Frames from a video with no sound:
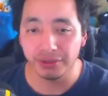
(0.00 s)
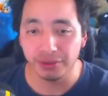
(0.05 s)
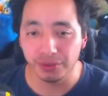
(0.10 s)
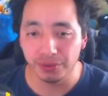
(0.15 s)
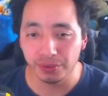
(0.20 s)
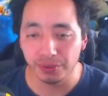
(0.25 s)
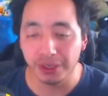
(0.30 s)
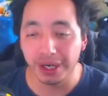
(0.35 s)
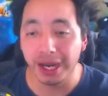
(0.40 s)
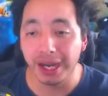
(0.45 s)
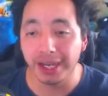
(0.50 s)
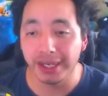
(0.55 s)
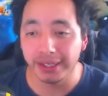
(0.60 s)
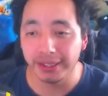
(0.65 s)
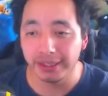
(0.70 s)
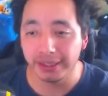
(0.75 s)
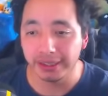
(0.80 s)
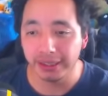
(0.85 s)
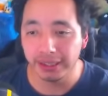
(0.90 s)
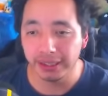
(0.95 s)
through
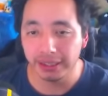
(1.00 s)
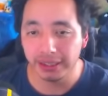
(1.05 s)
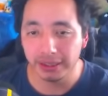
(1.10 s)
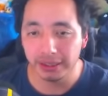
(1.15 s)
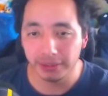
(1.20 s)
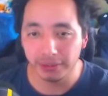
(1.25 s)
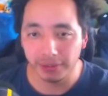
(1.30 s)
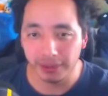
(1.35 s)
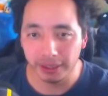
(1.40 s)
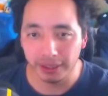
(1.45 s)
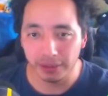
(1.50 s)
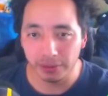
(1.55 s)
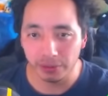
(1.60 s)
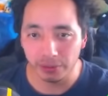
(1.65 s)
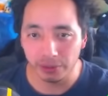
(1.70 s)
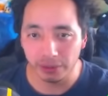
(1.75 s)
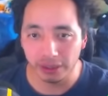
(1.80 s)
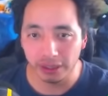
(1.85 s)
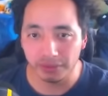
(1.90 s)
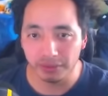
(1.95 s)
Gaia, right?
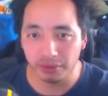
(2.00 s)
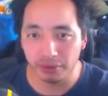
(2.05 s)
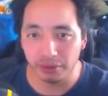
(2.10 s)
Or it gives you